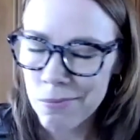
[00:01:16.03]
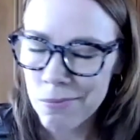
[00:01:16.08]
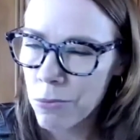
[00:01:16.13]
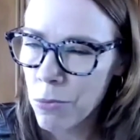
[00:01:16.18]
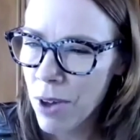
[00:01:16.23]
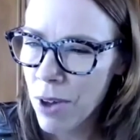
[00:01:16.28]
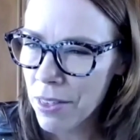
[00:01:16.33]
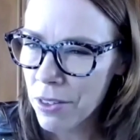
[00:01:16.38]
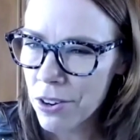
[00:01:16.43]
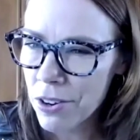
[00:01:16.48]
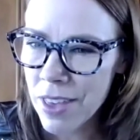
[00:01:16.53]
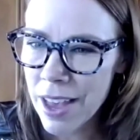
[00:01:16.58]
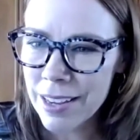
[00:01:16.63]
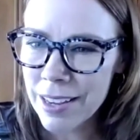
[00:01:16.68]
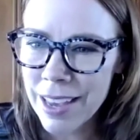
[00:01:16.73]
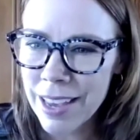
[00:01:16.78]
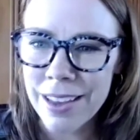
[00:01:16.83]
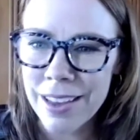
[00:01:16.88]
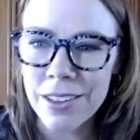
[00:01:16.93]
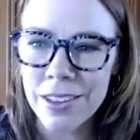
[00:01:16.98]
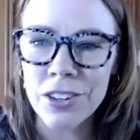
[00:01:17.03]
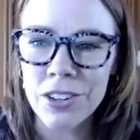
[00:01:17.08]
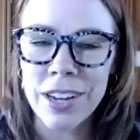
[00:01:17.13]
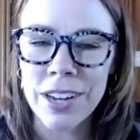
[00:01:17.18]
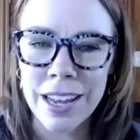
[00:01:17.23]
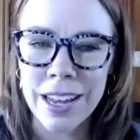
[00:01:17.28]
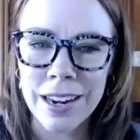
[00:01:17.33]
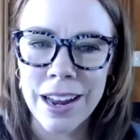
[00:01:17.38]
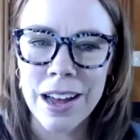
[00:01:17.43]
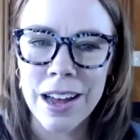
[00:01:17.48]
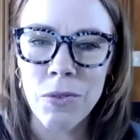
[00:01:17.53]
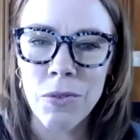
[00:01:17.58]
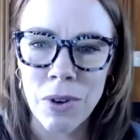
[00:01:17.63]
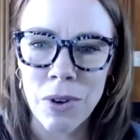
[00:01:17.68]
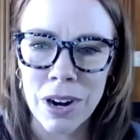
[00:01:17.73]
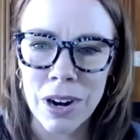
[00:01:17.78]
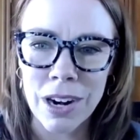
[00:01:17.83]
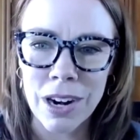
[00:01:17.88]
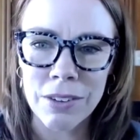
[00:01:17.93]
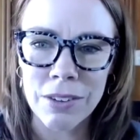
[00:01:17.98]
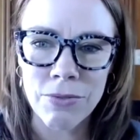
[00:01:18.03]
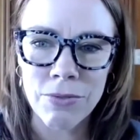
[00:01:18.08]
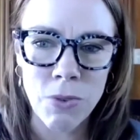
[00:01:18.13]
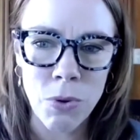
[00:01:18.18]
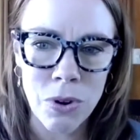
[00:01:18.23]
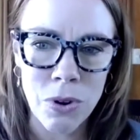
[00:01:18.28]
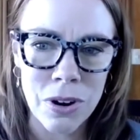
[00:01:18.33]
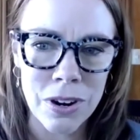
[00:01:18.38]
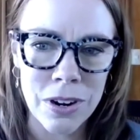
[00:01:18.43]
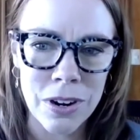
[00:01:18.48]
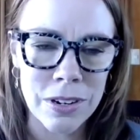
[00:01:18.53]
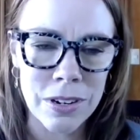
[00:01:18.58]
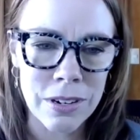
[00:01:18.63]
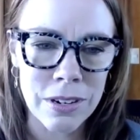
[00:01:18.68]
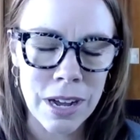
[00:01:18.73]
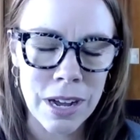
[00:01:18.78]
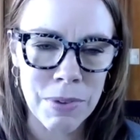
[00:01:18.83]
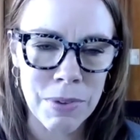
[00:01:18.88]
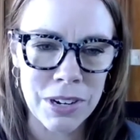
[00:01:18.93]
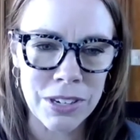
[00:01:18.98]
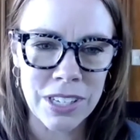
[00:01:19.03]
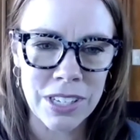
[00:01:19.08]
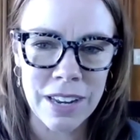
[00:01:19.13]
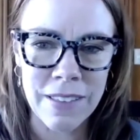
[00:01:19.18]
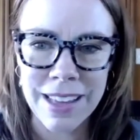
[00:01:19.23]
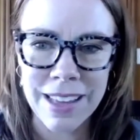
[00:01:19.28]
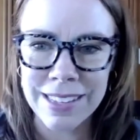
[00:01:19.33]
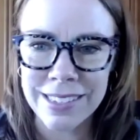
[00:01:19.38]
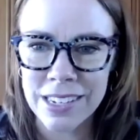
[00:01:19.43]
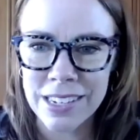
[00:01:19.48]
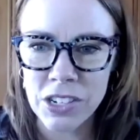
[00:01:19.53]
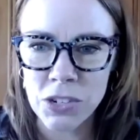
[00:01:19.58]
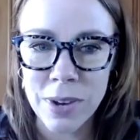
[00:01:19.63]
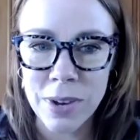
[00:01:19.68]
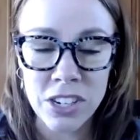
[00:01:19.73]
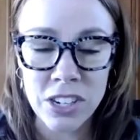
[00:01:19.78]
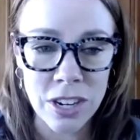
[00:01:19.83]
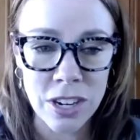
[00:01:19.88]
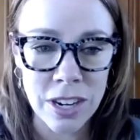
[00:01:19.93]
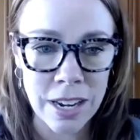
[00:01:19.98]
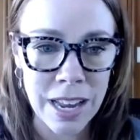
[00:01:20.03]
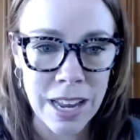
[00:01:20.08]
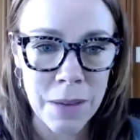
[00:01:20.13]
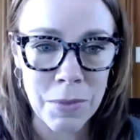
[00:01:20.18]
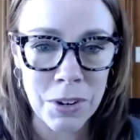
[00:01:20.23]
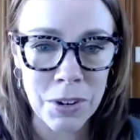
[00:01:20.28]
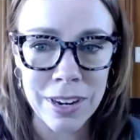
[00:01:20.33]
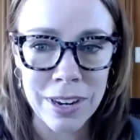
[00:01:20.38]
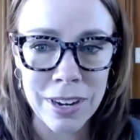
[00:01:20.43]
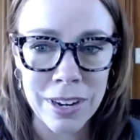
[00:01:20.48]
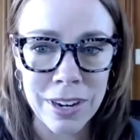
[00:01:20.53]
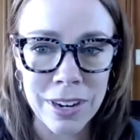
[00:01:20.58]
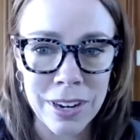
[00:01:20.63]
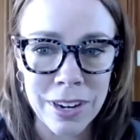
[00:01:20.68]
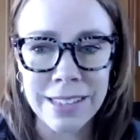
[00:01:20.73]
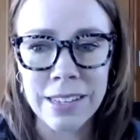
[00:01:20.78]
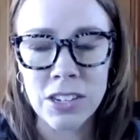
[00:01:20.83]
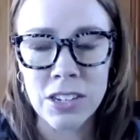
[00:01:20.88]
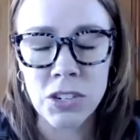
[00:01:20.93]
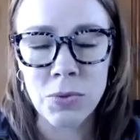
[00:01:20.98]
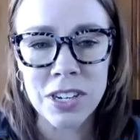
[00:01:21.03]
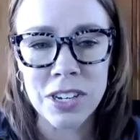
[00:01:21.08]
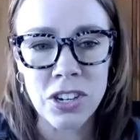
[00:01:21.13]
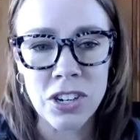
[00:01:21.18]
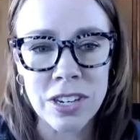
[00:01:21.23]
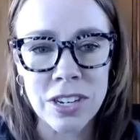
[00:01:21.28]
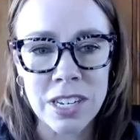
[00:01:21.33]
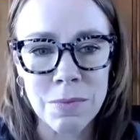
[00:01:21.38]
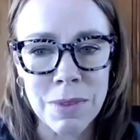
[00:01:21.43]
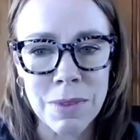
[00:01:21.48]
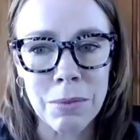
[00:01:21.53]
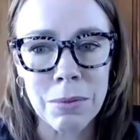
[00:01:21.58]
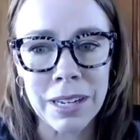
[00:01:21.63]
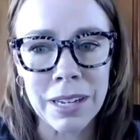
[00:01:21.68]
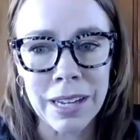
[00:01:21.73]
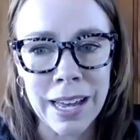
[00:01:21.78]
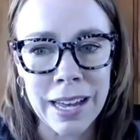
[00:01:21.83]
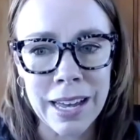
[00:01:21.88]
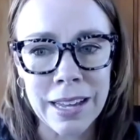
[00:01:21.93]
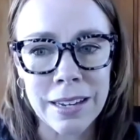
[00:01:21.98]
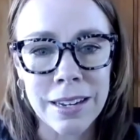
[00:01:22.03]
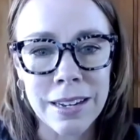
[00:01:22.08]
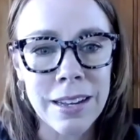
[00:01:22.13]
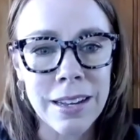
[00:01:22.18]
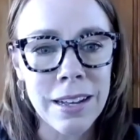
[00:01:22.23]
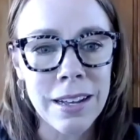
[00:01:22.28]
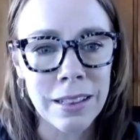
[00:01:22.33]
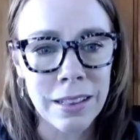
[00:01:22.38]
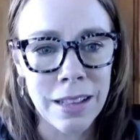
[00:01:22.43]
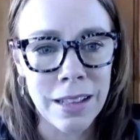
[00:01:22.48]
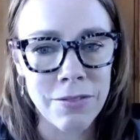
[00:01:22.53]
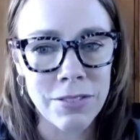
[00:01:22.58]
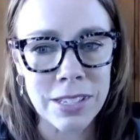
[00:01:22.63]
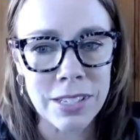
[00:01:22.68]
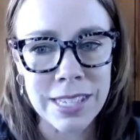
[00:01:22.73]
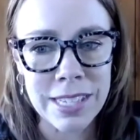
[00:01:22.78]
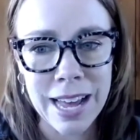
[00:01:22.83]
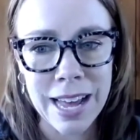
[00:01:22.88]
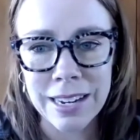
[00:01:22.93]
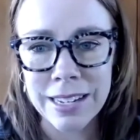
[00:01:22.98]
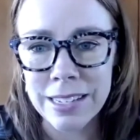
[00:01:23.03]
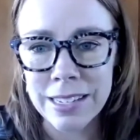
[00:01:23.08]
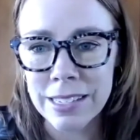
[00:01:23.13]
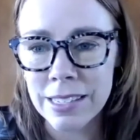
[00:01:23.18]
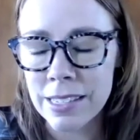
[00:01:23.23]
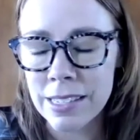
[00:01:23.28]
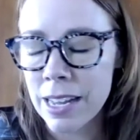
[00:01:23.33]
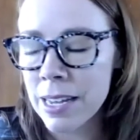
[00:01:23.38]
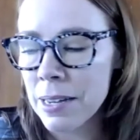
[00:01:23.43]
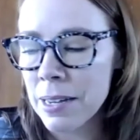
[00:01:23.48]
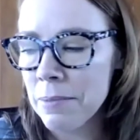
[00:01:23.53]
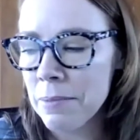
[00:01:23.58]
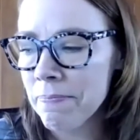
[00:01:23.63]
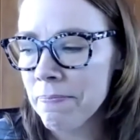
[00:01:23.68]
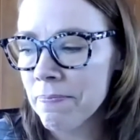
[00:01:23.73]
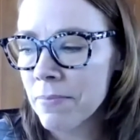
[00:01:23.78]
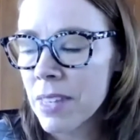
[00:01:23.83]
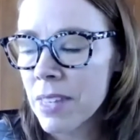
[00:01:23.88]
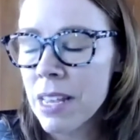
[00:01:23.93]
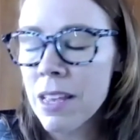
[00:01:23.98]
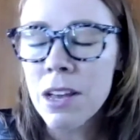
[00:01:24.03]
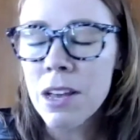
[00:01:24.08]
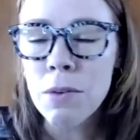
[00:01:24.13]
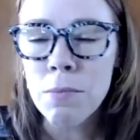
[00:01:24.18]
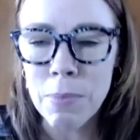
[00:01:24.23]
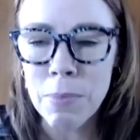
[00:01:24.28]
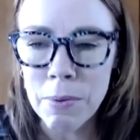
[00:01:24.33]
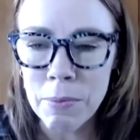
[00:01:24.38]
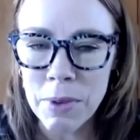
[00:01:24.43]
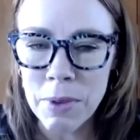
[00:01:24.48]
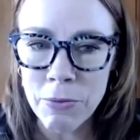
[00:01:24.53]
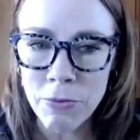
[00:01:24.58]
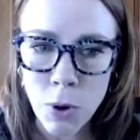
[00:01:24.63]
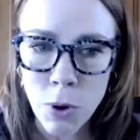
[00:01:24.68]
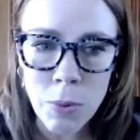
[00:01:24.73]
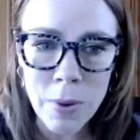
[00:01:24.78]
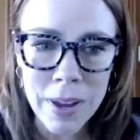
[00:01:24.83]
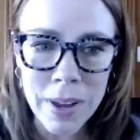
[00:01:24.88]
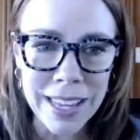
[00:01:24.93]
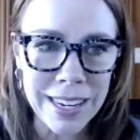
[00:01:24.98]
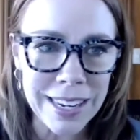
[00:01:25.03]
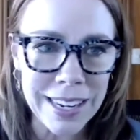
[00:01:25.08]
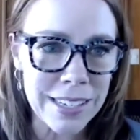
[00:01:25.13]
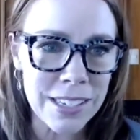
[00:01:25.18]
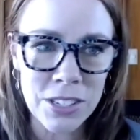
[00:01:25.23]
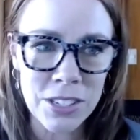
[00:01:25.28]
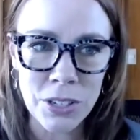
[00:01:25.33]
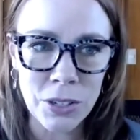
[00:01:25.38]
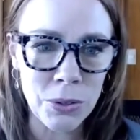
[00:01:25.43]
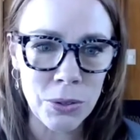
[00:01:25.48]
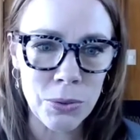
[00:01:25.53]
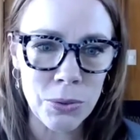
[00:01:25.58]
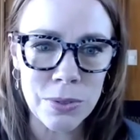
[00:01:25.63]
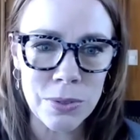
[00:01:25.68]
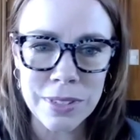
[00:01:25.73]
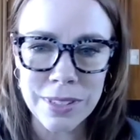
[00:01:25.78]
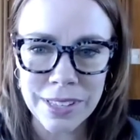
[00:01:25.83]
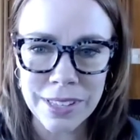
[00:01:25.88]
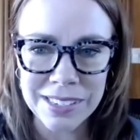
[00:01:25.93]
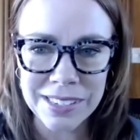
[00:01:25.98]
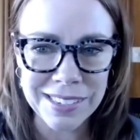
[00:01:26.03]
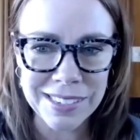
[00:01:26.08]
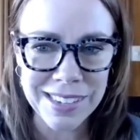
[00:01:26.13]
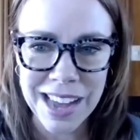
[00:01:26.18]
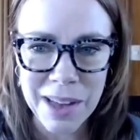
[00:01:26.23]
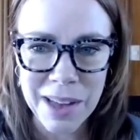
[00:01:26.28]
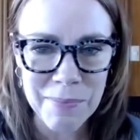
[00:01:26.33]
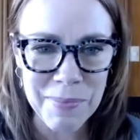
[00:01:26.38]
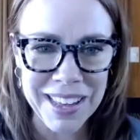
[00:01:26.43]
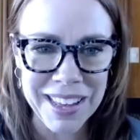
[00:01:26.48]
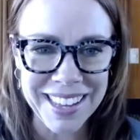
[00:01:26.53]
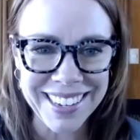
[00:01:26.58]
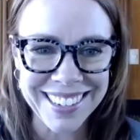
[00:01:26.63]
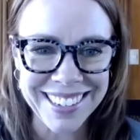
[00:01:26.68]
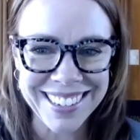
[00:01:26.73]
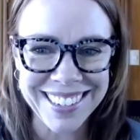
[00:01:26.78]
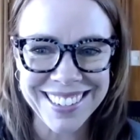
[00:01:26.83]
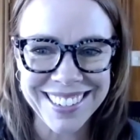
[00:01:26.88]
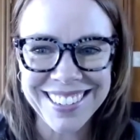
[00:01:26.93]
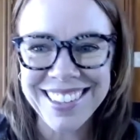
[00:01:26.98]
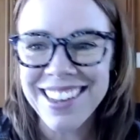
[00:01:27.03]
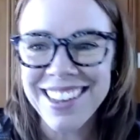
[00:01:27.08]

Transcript: whether that can or cannot work for a person in that situation, an immigrant in that situation, to be able to get lawful status. Um, but before we get into this topic,